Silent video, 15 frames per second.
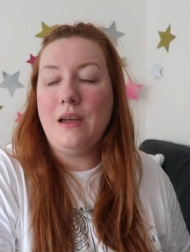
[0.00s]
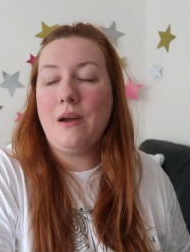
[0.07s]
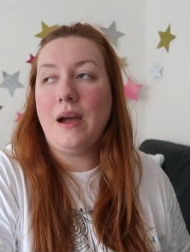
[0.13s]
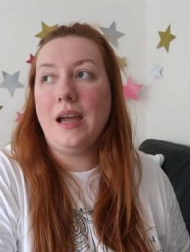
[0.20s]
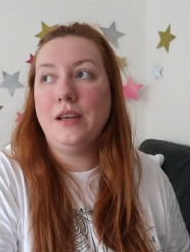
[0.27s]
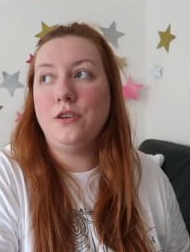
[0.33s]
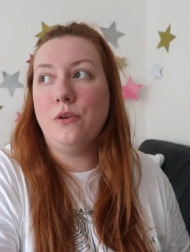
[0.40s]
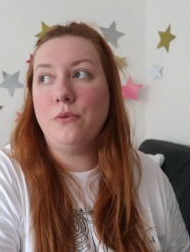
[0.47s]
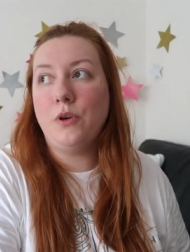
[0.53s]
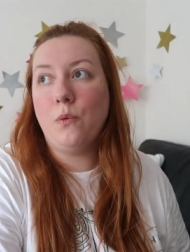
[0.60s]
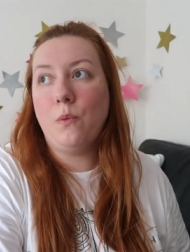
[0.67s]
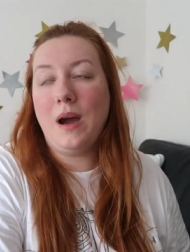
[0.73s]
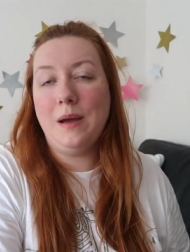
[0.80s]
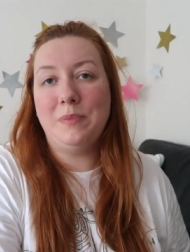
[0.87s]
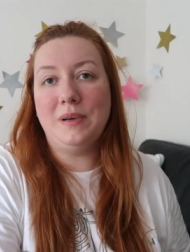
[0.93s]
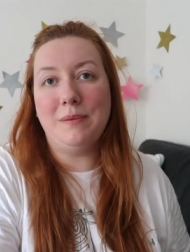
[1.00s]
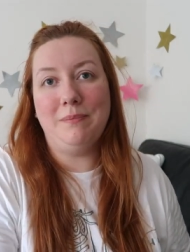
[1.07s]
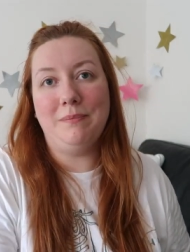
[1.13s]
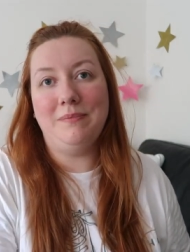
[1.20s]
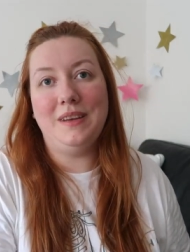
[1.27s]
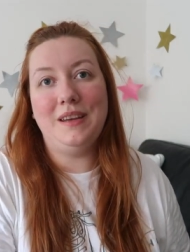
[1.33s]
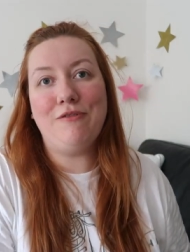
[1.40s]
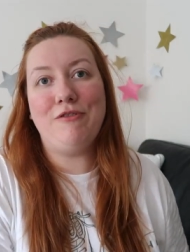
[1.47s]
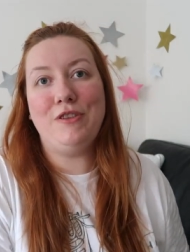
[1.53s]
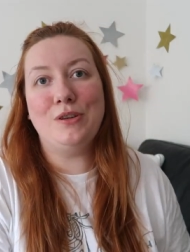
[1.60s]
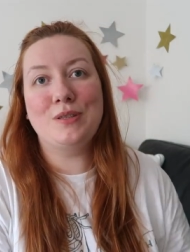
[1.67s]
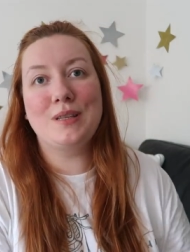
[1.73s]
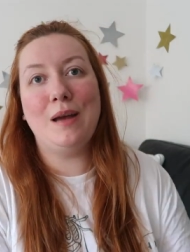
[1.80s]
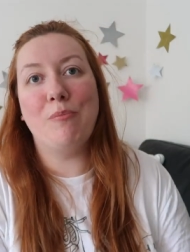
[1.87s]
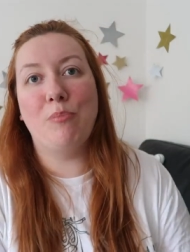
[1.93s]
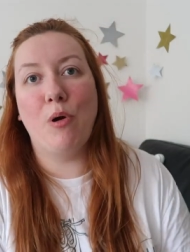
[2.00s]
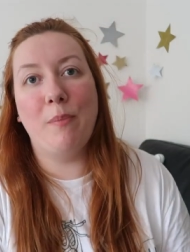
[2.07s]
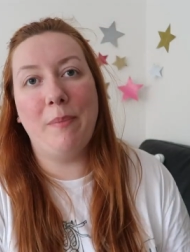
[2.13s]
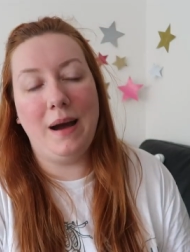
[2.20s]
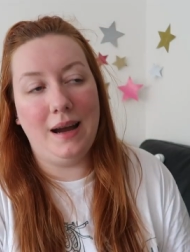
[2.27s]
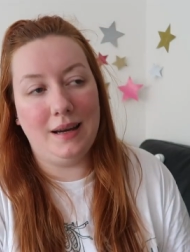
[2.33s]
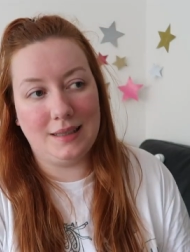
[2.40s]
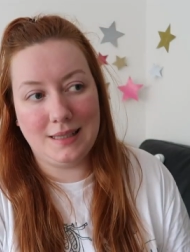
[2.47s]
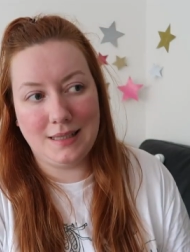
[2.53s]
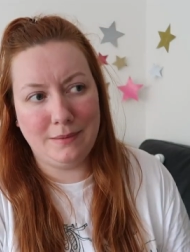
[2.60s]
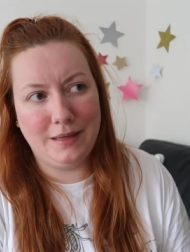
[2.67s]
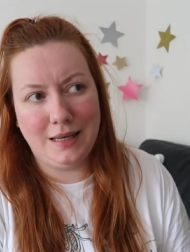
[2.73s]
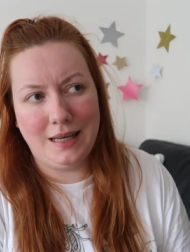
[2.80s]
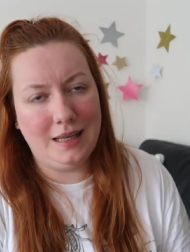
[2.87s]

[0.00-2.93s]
I don't know why, but it, it feels like bookmarks to me,